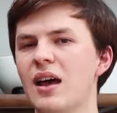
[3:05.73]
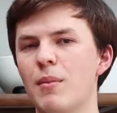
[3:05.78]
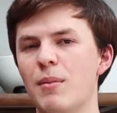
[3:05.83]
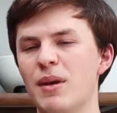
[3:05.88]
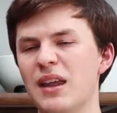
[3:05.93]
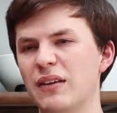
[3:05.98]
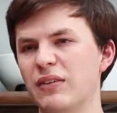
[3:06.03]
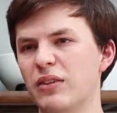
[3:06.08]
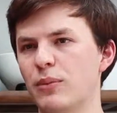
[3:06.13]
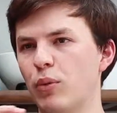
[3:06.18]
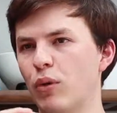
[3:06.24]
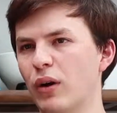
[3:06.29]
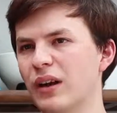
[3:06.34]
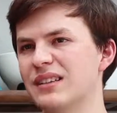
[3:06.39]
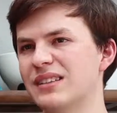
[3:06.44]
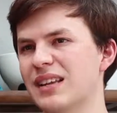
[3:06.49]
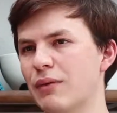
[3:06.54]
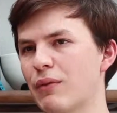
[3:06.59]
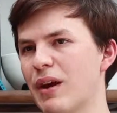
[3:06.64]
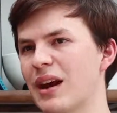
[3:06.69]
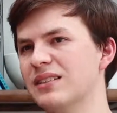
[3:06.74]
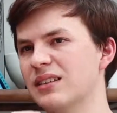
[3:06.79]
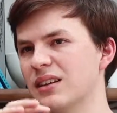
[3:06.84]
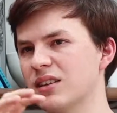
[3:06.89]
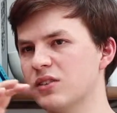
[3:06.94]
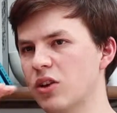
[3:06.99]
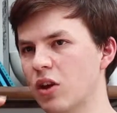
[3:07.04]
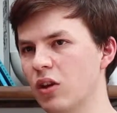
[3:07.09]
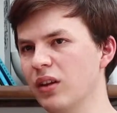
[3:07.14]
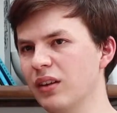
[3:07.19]
Many of the points they raise are
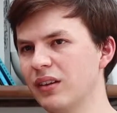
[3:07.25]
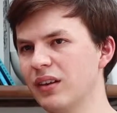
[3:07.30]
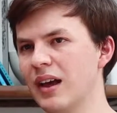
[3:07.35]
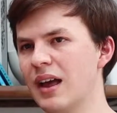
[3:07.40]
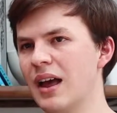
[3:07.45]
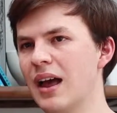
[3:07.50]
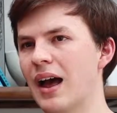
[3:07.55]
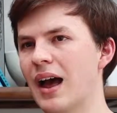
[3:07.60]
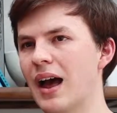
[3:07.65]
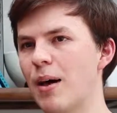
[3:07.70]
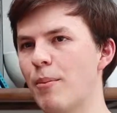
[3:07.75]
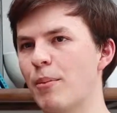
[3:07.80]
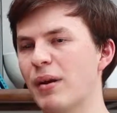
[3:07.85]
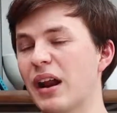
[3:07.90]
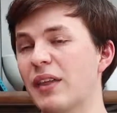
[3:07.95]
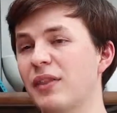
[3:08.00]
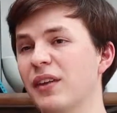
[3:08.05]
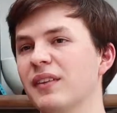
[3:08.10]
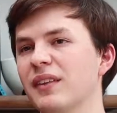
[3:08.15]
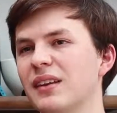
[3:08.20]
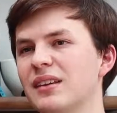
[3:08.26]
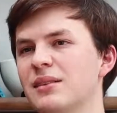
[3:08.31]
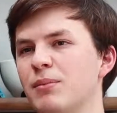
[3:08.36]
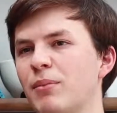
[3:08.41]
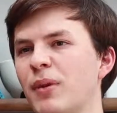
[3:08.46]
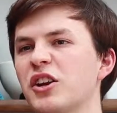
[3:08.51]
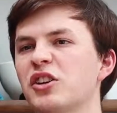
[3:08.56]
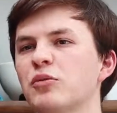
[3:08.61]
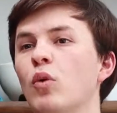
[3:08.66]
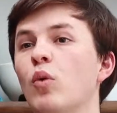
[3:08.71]
solid, but I think there's
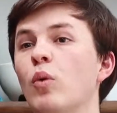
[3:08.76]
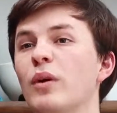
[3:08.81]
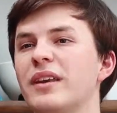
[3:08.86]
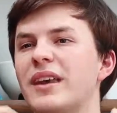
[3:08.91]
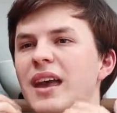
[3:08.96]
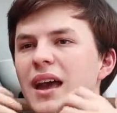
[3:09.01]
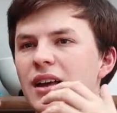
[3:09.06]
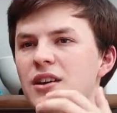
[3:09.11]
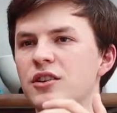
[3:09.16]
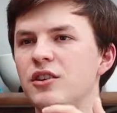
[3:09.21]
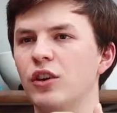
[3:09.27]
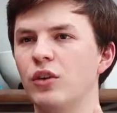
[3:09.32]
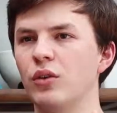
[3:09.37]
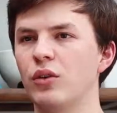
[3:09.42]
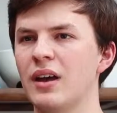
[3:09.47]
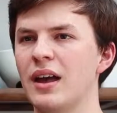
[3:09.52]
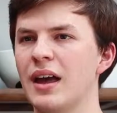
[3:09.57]
much more we can do.